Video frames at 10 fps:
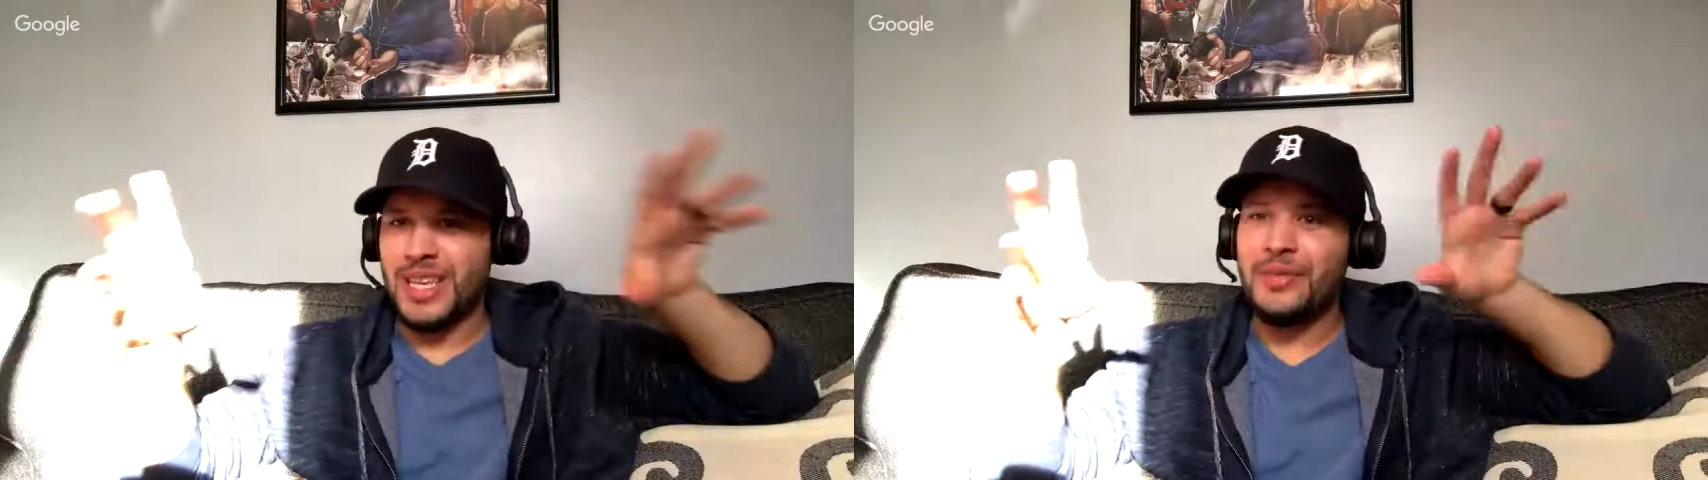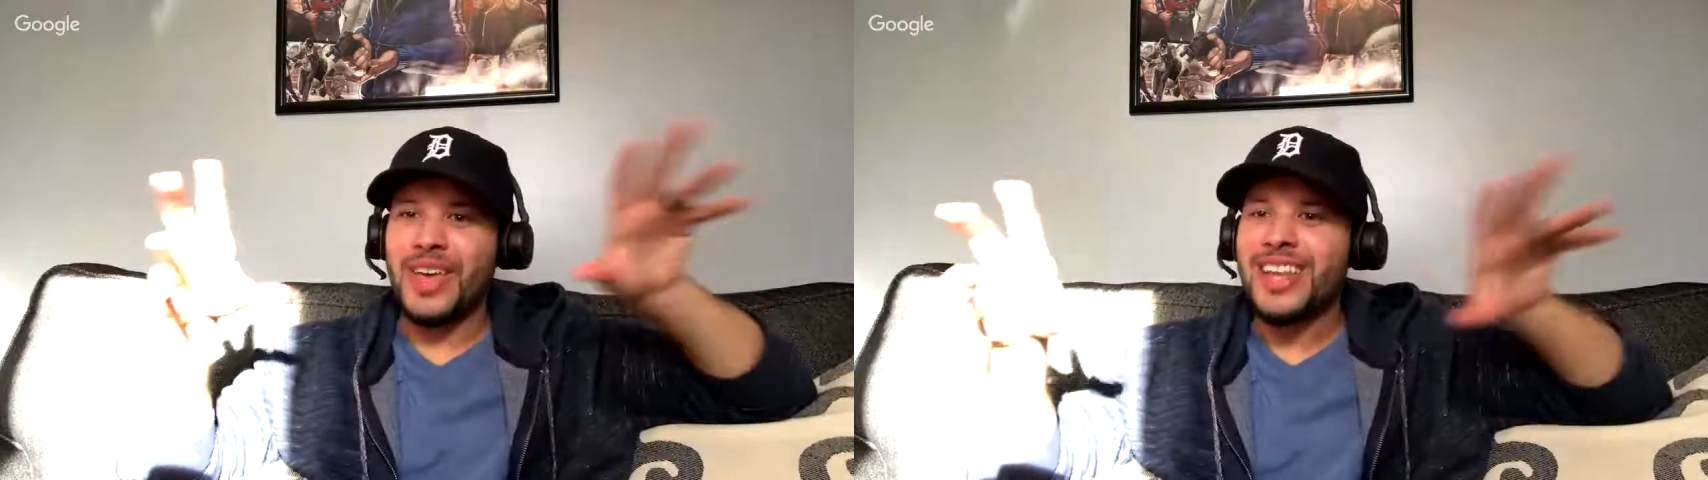
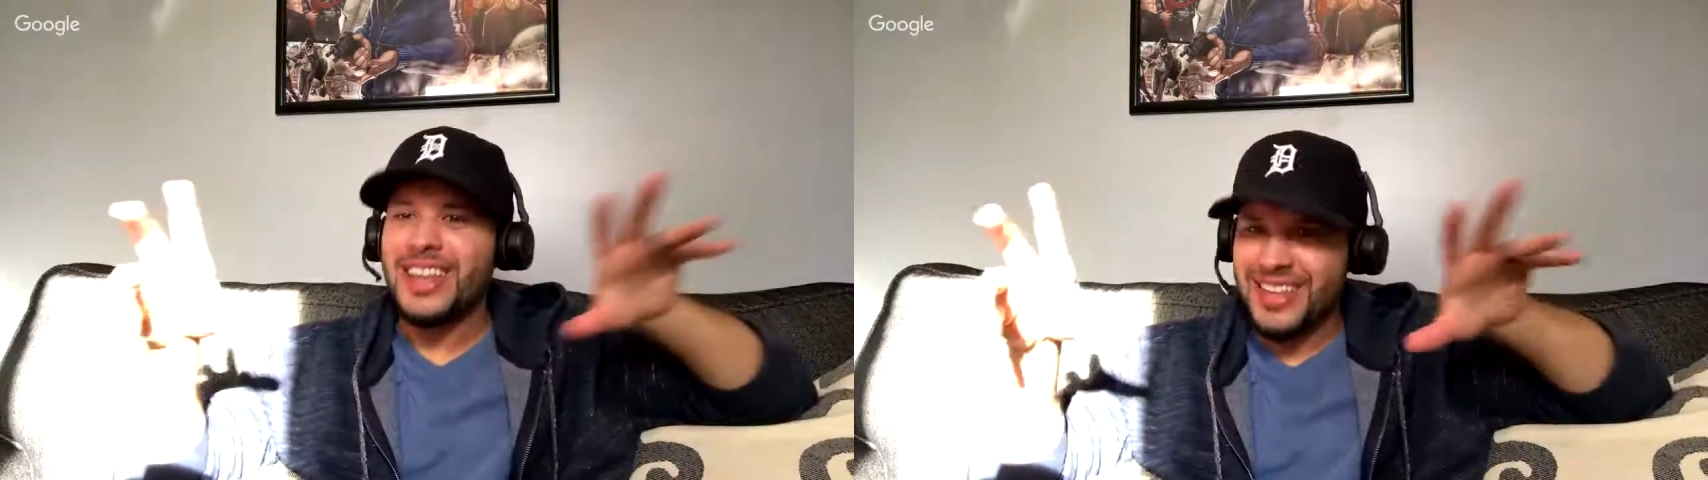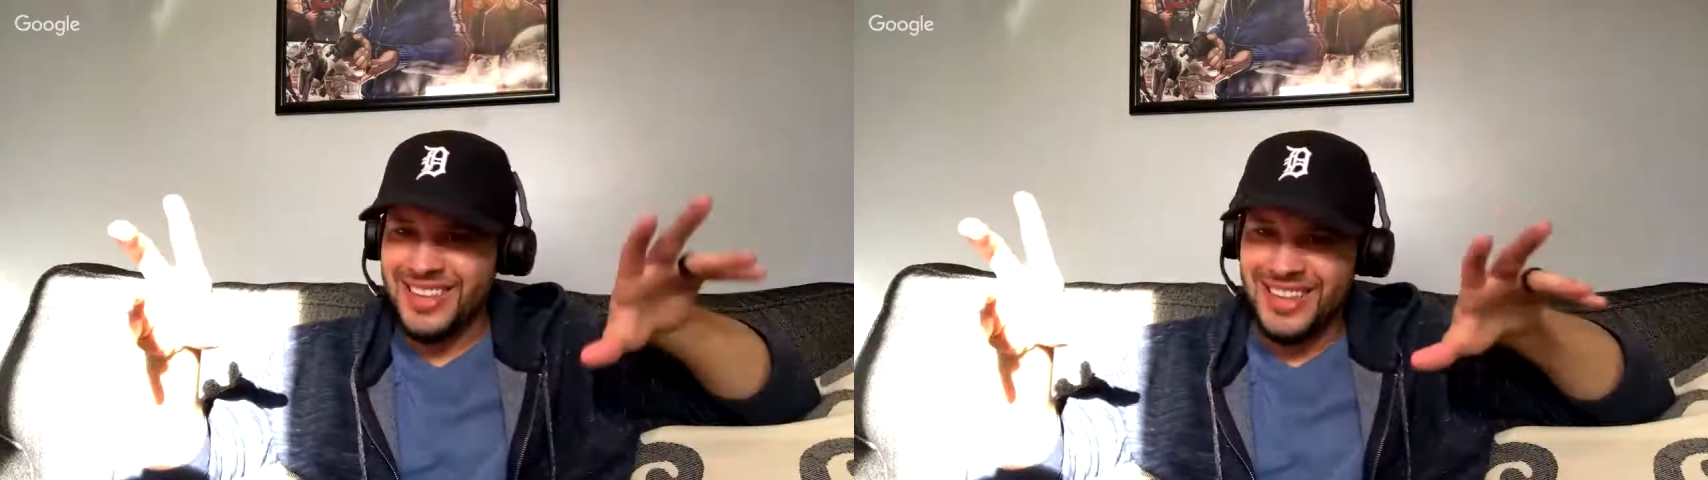if
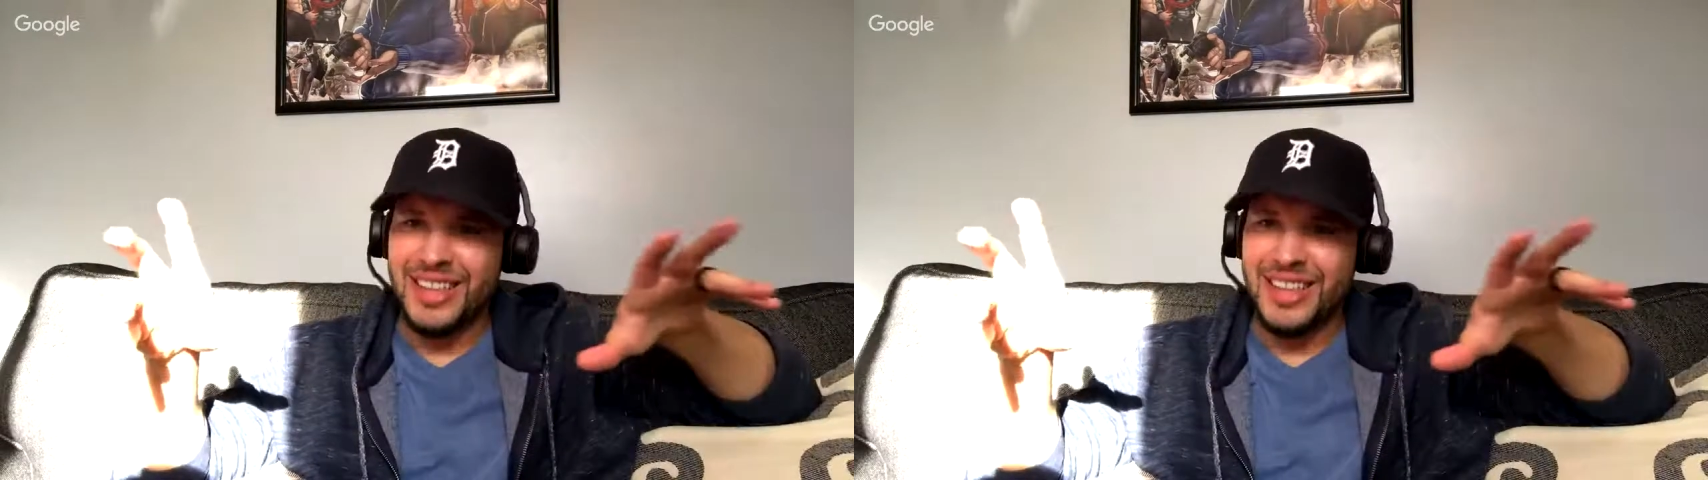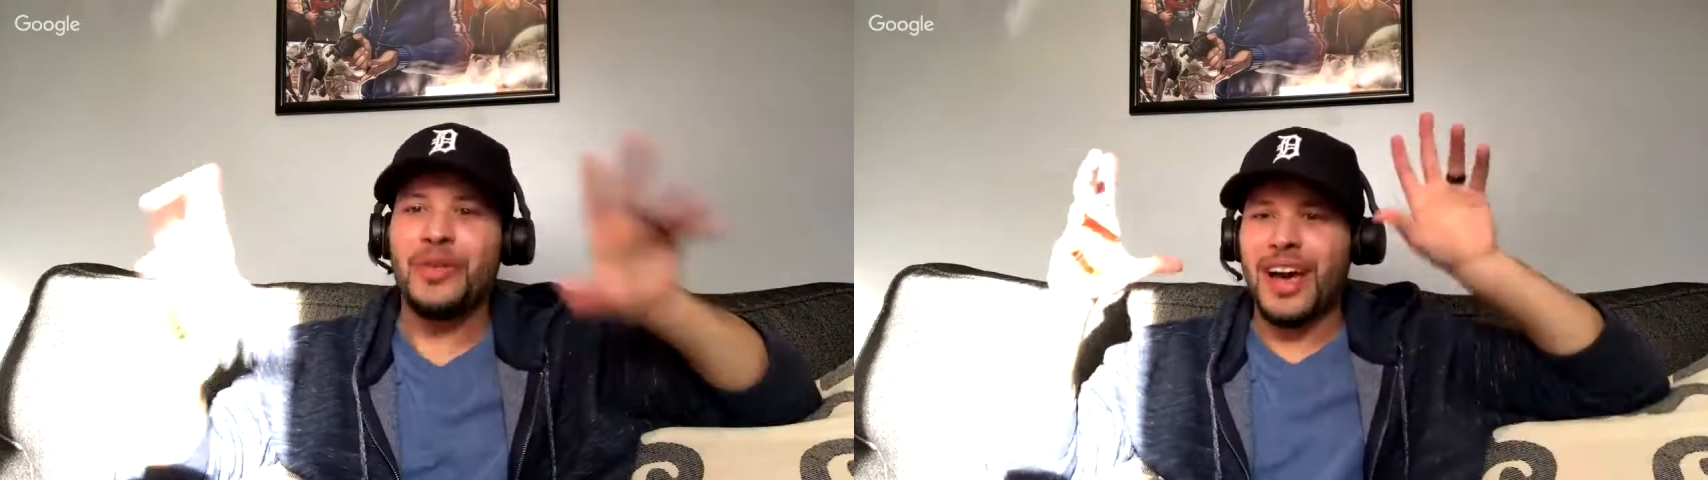anything,
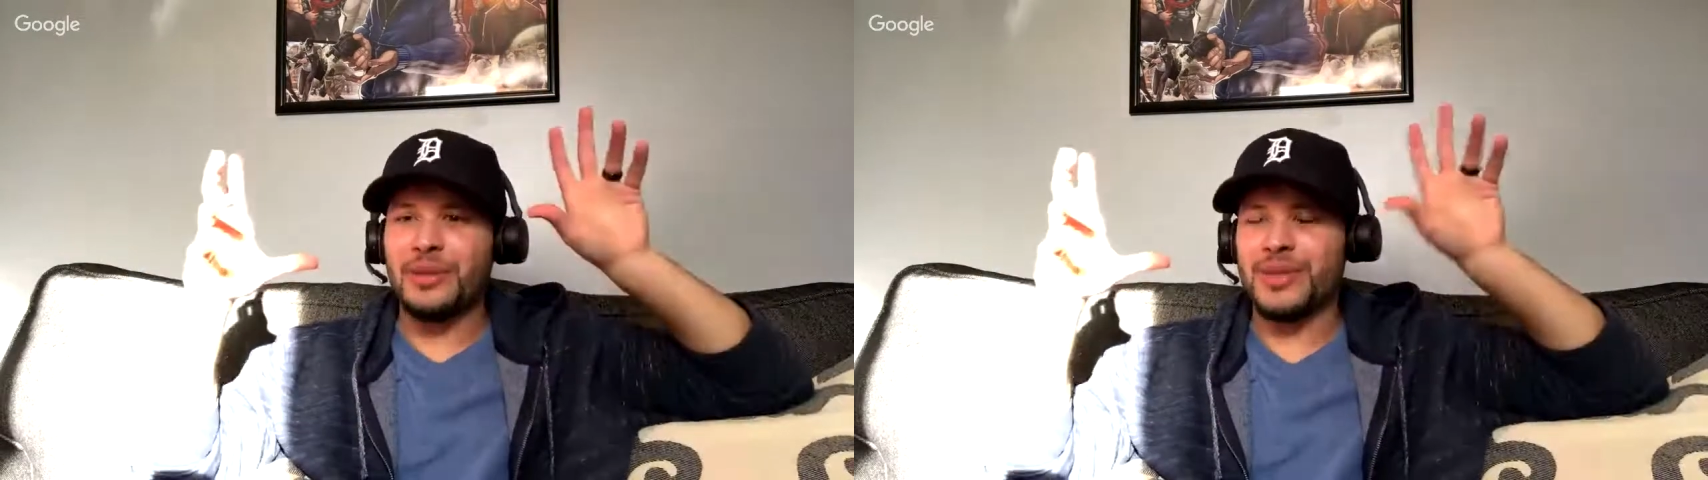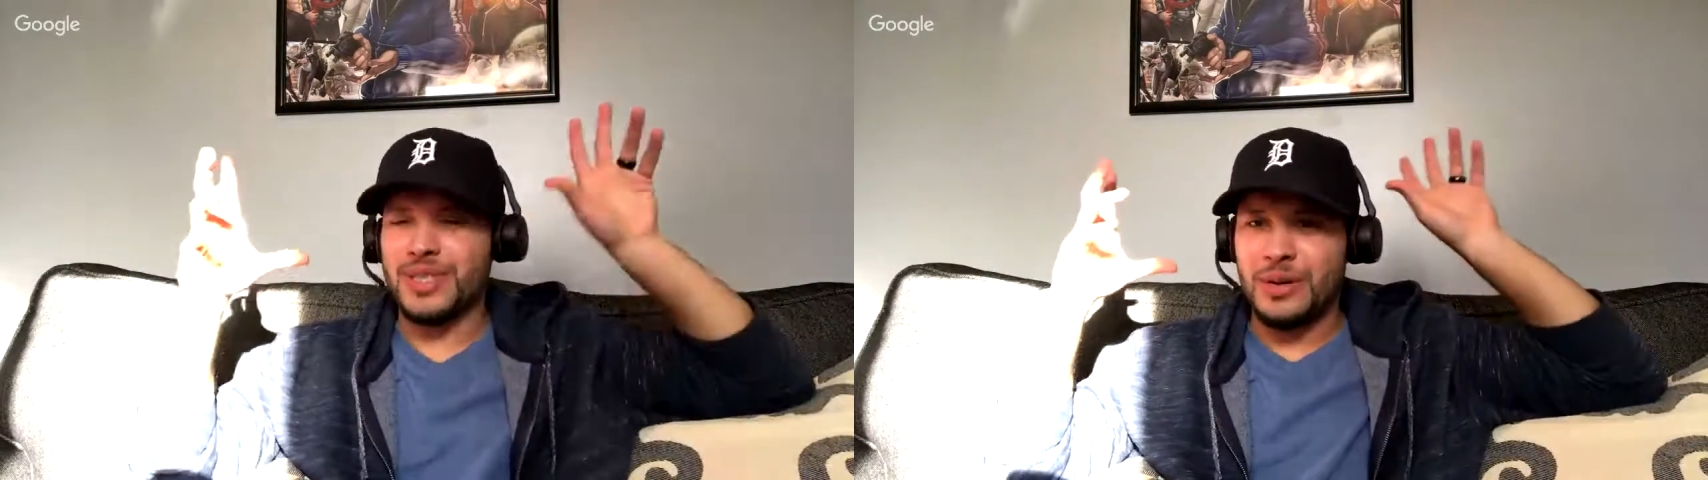if I
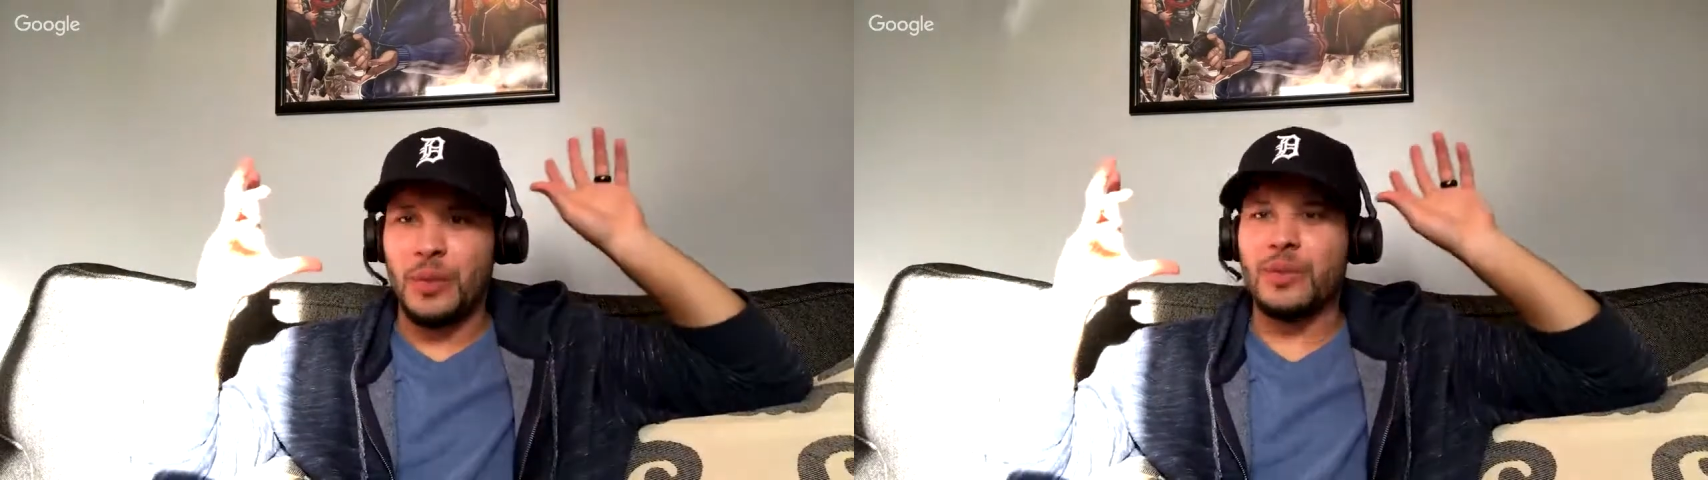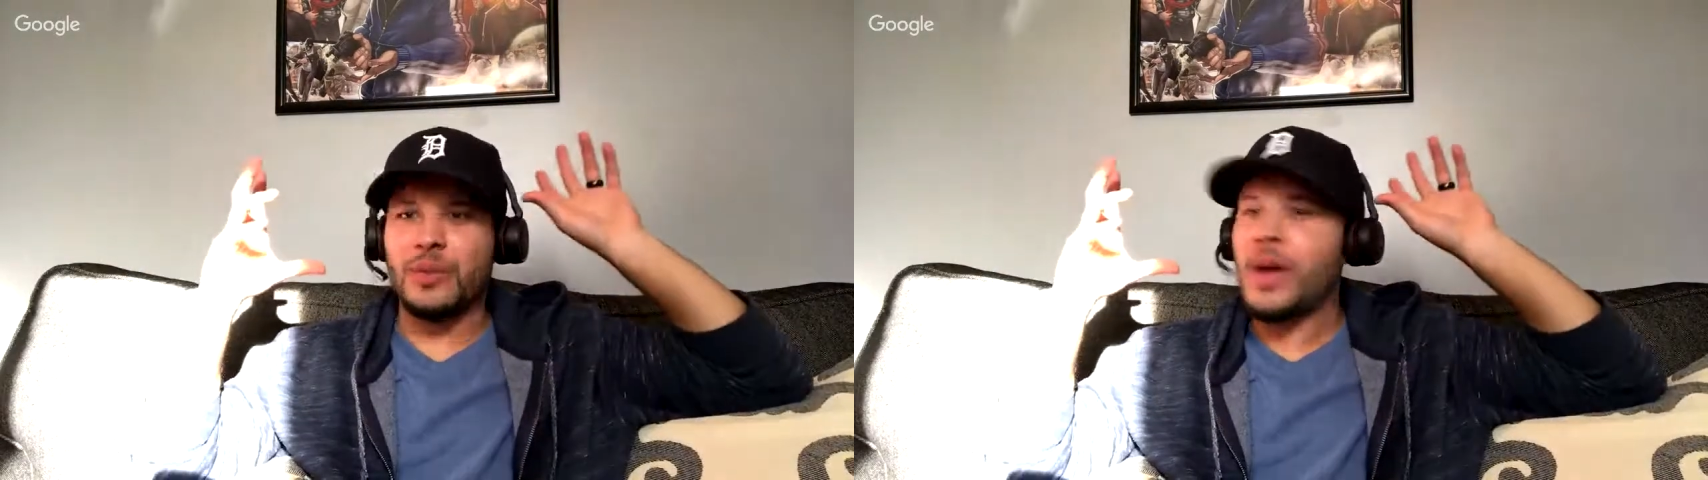don't sell